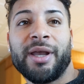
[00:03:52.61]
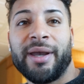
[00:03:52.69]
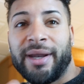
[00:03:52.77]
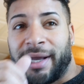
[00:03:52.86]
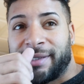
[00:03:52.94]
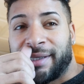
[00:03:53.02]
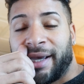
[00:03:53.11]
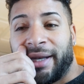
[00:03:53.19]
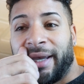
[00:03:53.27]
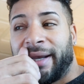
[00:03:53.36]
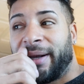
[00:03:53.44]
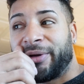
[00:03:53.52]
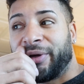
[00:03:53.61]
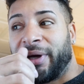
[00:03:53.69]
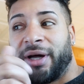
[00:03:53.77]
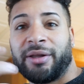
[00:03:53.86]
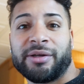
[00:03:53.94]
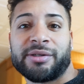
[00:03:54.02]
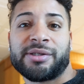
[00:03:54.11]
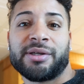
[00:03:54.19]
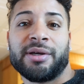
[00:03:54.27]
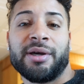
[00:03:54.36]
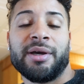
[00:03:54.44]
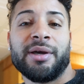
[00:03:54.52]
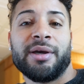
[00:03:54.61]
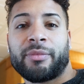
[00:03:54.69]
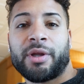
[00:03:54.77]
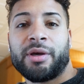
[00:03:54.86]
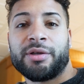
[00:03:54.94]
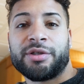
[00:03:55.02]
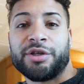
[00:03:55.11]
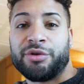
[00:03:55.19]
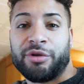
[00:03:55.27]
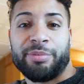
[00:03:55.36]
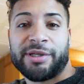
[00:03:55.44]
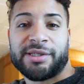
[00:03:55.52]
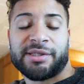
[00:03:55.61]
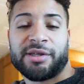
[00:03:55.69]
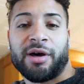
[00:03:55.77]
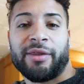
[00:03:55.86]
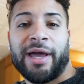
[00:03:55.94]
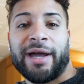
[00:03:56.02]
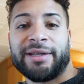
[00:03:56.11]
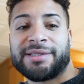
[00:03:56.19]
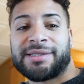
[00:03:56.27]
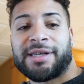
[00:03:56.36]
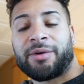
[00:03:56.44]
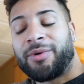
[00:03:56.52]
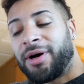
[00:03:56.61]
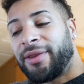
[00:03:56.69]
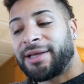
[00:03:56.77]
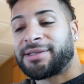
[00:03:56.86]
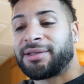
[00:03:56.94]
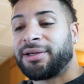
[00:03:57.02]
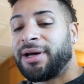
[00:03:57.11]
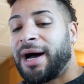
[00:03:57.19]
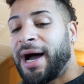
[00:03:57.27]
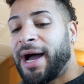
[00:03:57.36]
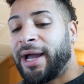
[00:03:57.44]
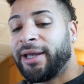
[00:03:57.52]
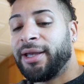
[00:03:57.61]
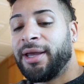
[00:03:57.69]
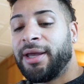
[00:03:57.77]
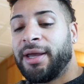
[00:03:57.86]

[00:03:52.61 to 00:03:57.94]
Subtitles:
And I said $800 to do the business and all that. And he's just like, well, that's a little high.